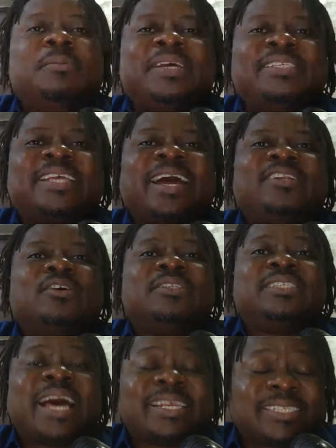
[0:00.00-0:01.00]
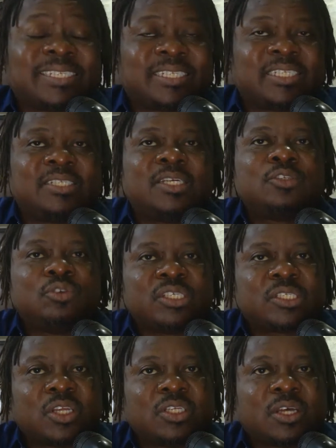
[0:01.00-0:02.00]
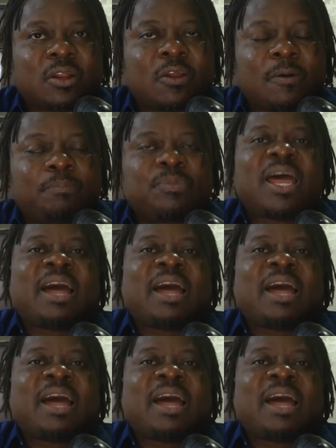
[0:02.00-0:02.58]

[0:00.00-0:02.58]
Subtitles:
But he still had the audacity to insult the club